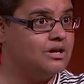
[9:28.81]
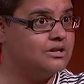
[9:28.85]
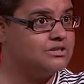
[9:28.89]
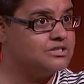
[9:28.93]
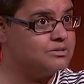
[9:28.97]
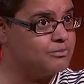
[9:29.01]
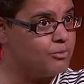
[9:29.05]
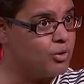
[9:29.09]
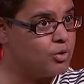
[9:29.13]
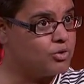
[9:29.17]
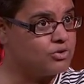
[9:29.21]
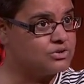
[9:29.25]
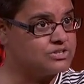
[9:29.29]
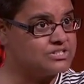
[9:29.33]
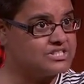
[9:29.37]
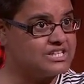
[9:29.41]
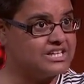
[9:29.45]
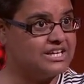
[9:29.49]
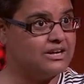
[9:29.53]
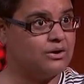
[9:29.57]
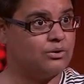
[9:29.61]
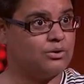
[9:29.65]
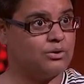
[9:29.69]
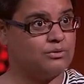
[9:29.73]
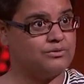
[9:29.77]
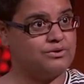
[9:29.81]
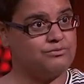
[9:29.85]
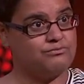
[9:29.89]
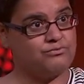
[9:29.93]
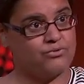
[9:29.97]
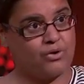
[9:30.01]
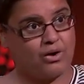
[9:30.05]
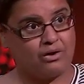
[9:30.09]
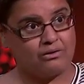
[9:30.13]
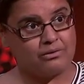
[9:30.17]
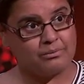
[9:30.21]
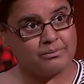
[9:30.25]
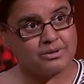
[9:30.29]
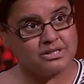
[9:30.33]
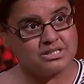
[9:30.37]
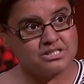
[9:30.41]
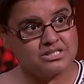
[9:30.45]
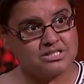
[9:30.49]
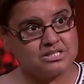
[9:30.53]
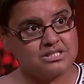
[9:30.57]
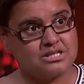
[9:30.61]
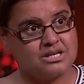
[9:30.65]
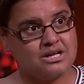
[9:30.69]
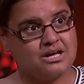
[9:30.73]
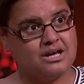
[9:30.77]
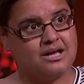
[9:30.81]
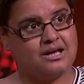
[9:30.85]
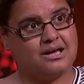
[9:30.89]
democracy, on our environment,